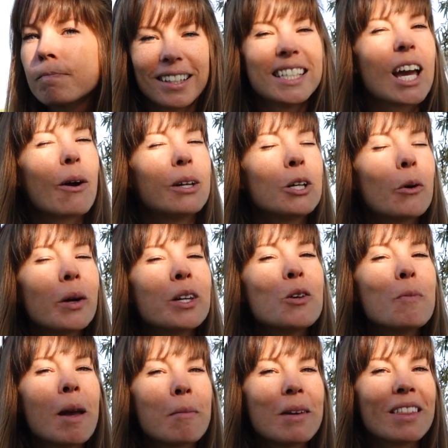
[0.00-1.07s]
Now, I know what you
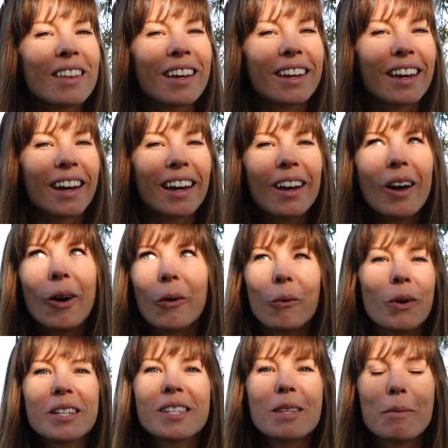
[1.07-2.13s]
may be thinking.
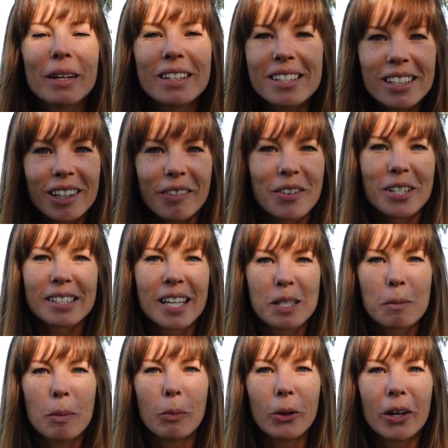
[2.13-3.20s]
What's the big deal if there's less people